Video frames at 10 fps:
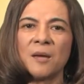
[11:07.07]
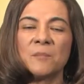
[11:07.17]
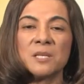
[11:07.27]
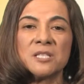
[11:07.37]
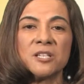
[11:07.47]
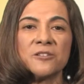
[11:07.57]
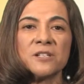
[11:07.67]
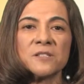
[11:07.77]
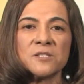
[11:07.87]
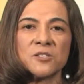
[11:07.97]

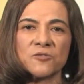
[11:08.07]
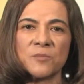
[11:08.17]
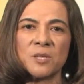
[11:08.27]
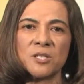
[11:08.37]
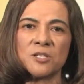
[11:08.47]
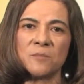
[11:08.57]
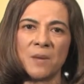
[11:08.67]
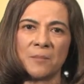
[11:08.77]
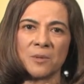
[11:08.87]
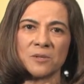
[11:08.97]
Materials distributed to
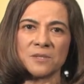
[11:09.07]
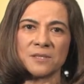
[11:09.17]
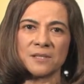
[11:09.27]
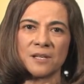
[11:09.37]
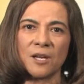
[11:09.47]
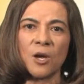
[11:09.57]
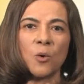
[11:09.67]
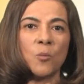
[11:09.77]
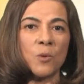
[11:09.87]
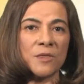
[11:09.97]
members
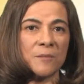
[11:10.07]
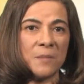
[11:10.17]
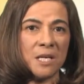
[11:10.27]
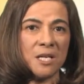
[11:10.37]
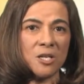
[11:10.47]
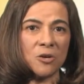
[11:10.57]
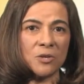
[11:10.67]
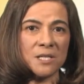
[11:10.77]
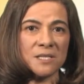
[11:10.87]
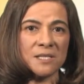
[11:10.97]
with the meeting
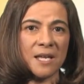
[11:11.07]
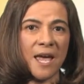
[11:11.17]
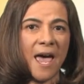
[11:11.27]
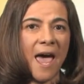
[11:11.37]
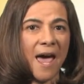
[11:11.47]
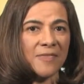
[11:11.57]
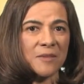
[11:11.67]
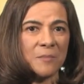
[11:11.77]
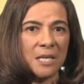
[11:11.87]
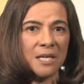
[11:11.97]
notice, at the
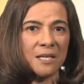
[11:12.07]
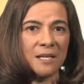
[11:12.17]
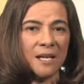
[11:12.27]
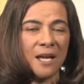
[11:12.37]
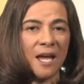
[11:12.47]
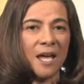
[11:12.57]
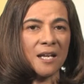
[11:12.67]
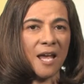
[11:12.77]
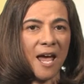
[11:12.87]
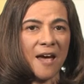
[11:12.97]
meeting,
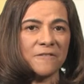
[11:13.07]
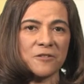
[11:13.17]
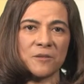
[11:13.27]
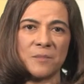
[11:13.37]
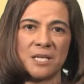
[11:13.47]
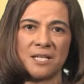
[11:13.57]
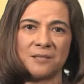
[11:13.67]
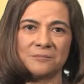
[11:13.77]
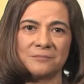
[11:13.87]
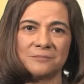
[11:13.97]
and after the
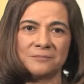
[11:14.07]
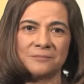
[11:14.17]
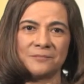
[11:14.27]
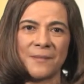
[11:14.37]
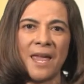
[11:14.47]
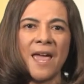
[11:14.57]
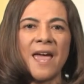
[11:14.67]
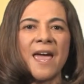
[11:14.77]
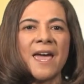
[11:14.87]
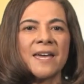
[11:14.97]
meeting.
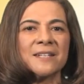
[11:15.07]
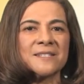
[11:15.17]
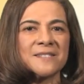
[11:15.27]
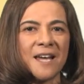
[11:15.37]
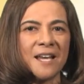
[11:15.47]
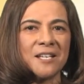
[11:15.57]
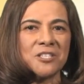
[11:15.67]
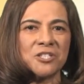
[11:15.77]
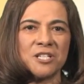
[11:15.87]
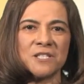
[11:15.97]
And sign-in
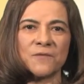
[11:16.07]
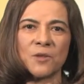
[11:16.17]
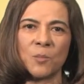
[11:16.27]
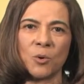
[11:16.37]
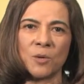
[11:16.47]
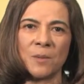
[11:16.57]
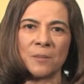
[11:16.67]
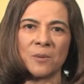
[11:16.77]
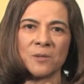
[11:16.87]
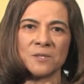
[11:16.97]
sheets for the board
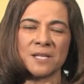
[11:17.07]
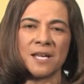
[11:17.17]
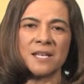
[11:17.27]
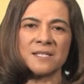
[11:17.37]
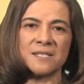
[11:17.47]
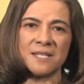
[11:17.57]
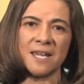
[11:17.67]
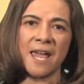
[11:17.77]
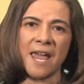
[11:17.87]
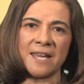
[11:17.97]
members,
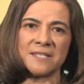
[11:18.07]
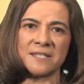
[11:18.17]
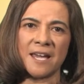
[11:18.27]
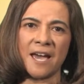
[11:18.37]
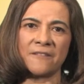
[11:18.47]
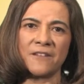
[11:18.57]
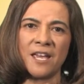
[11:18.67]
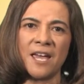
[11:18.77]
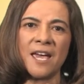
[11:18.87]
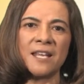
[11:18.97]
CAA staff,
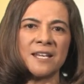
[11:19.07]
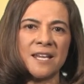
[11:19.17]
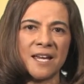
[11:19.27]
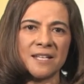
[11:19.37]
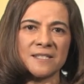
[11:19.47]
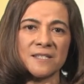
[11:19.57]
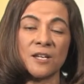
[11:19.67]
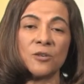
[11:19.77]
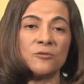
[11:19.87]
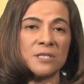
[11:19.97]
and guests
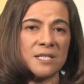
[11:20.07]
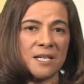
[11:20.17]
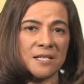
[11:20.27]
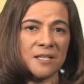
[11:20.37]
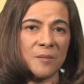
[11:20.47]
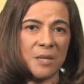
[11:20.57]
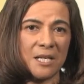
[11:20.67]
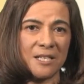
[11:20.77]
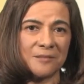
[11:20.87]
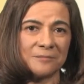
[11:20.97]
who attended the
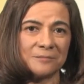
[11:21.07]
meeting.